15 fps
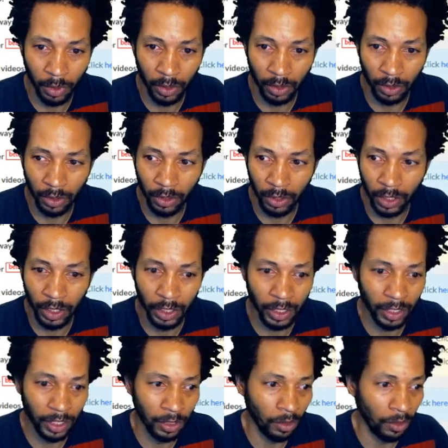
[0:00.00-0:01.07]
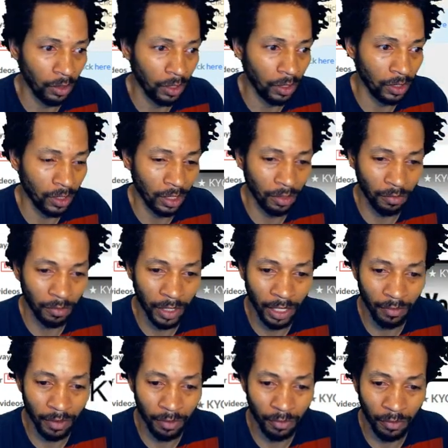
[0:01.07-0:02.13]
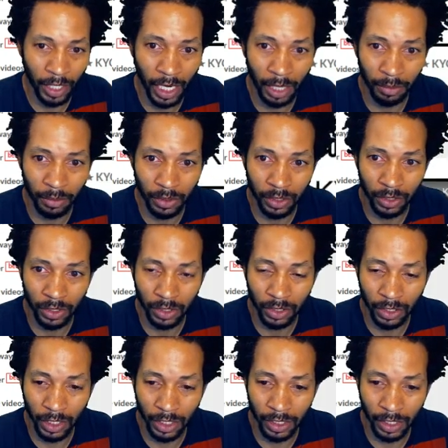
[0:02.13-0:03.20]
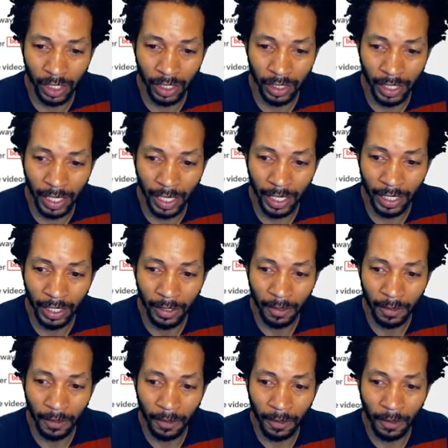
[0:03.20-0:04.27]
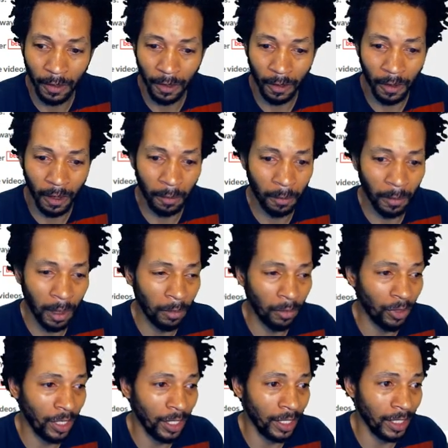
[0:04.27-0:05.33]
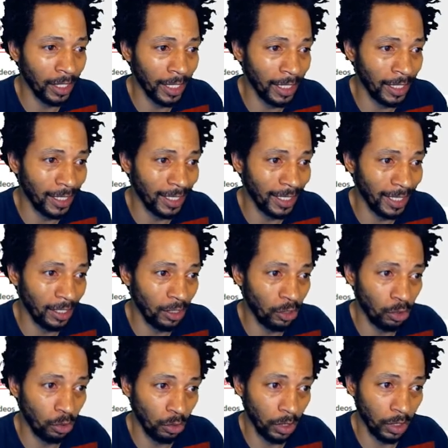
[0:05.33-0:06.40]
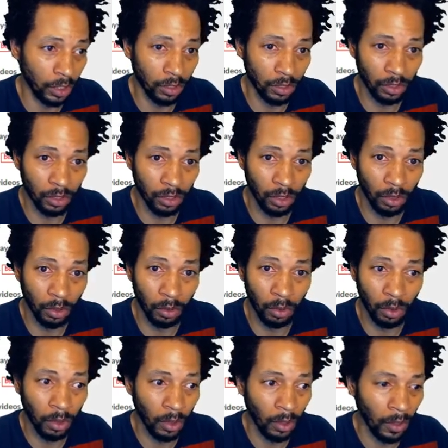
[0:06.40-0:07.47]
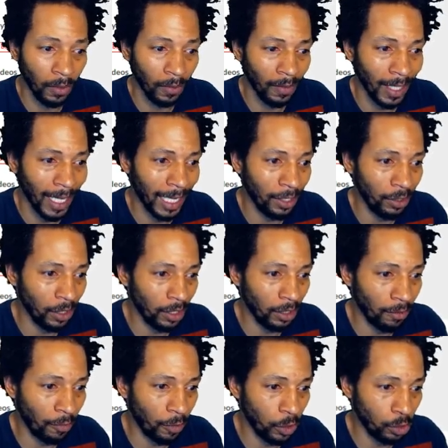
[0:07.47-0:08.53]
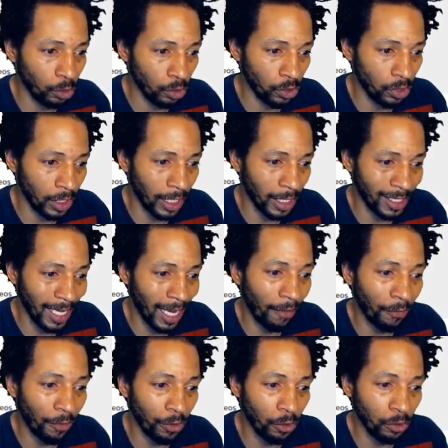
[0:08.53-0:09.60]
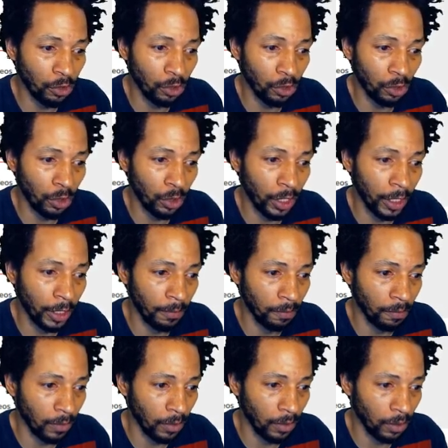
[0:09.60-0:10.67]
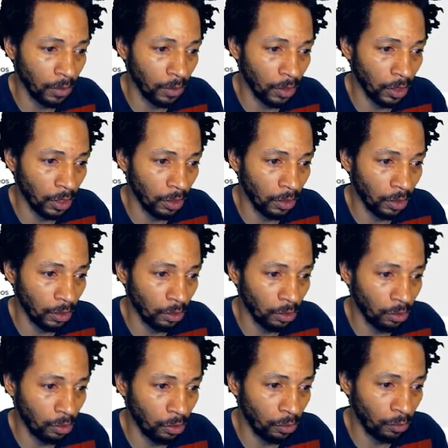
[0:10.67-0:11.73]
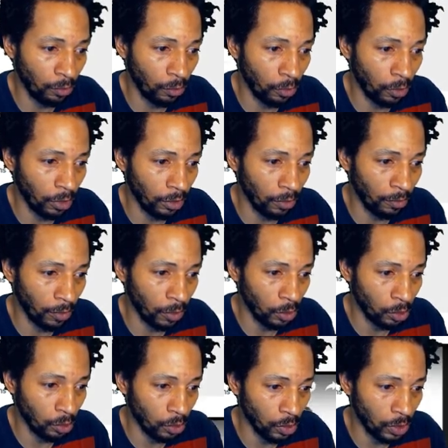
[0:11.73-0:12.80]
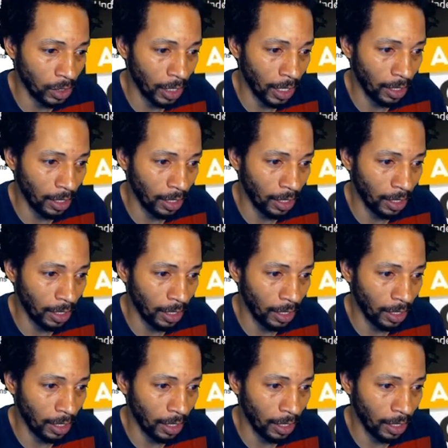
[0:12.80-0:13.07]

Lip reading: earlier. Yeah, all this stuff, they have different options and things like that. I'm already linked into it. So how do you get the virtual sets? After you join, you're gonna look through for the virtual set